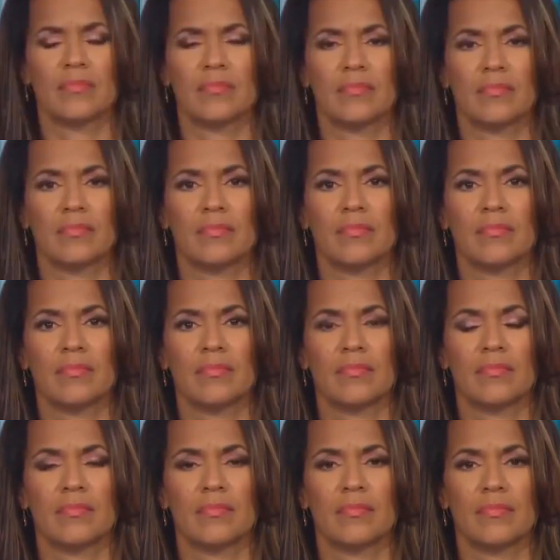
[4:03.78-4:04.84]

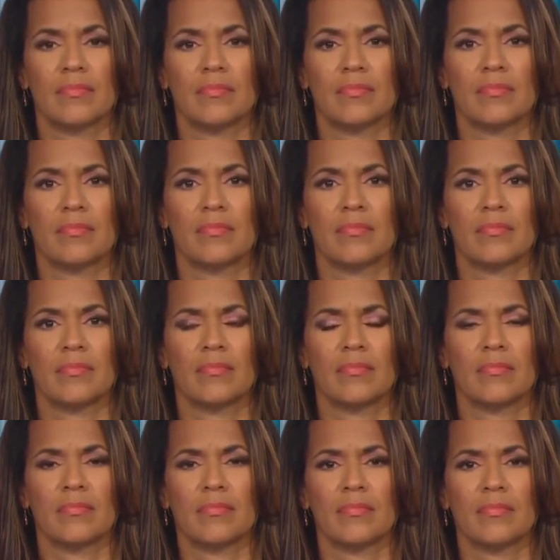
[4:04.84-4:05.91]

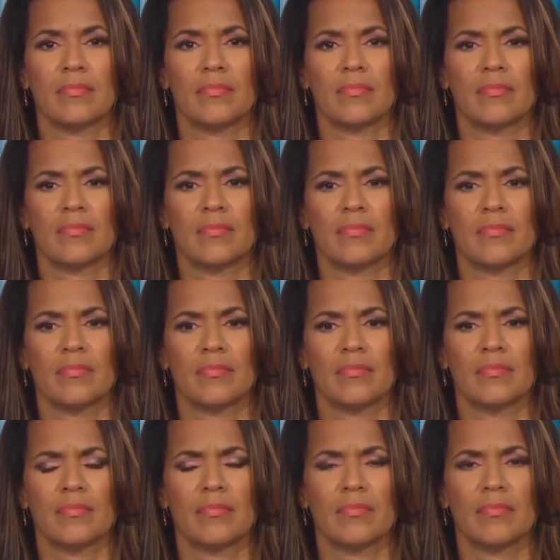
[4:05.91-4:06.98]

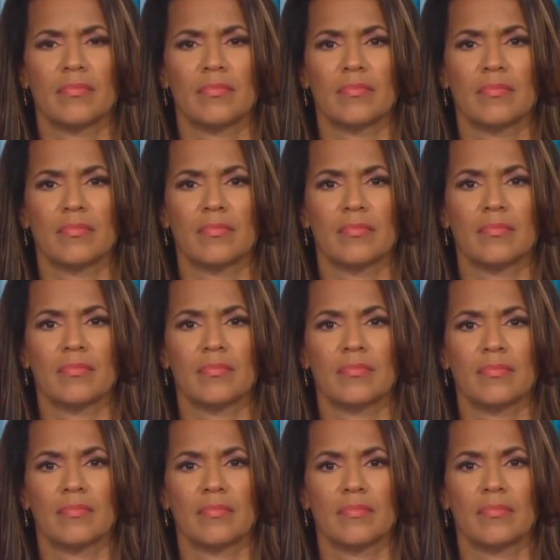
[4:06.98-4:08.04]

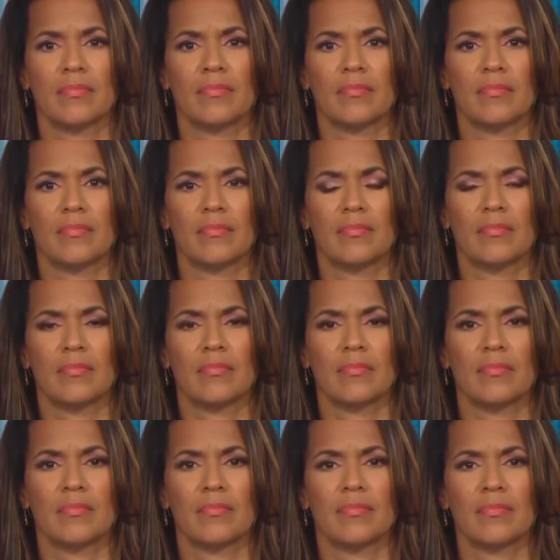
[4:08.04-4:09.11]

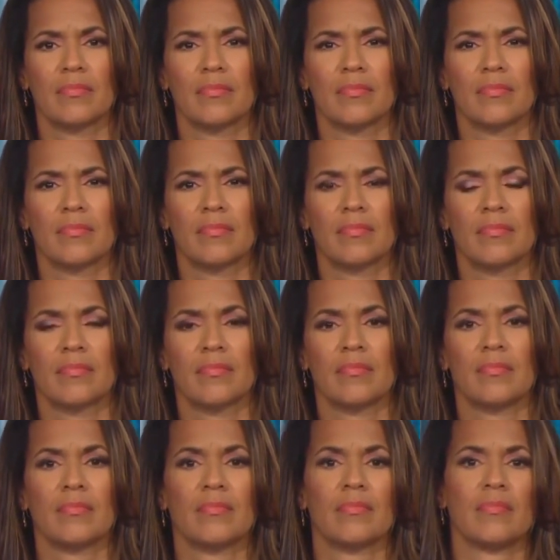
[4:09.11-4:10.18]

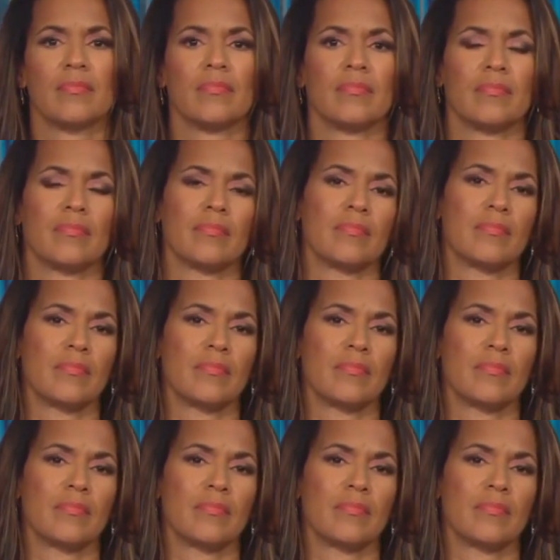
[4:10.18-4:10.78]
(not speaking)